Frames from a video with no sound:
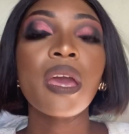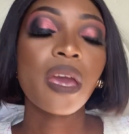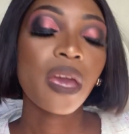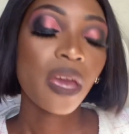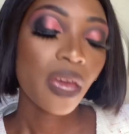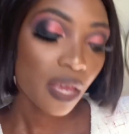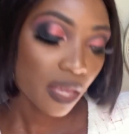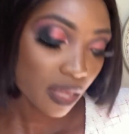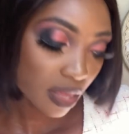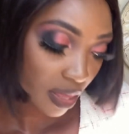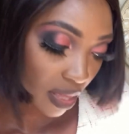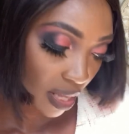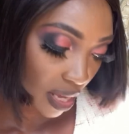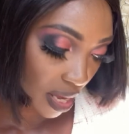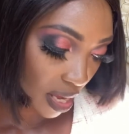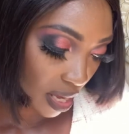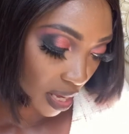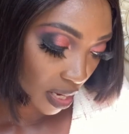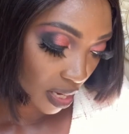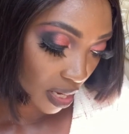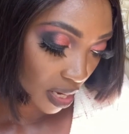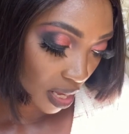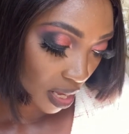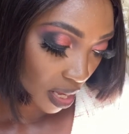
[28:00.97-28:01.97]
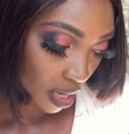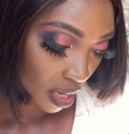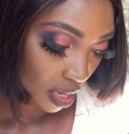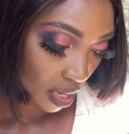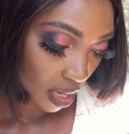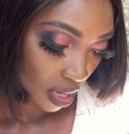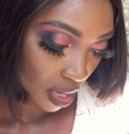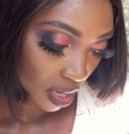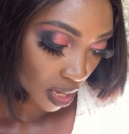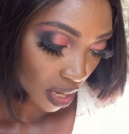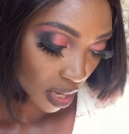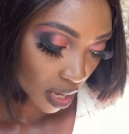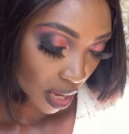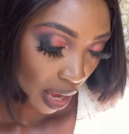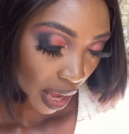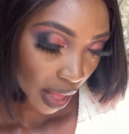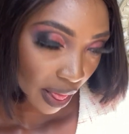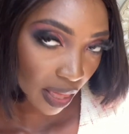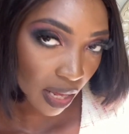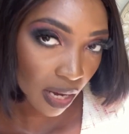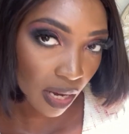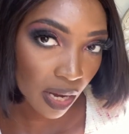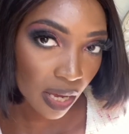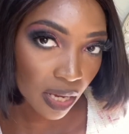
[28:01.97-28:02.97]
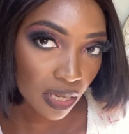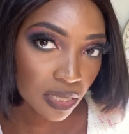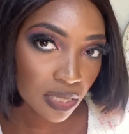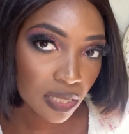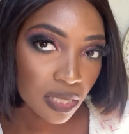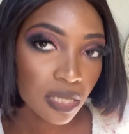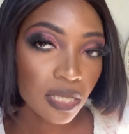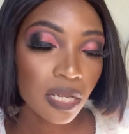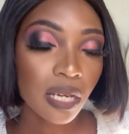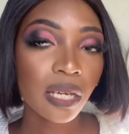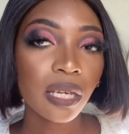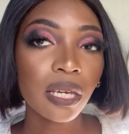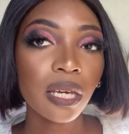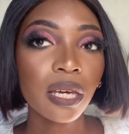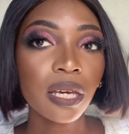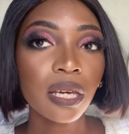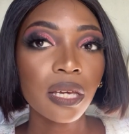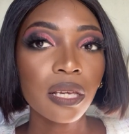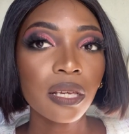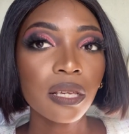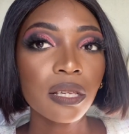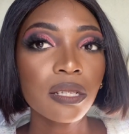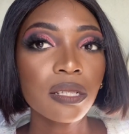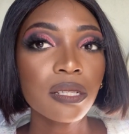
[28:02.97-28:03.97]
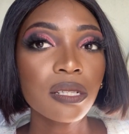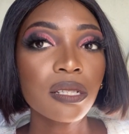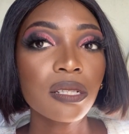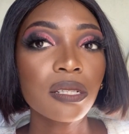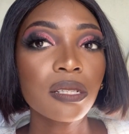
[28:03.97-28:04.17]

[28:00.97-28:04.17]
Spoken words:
And then the next thing is,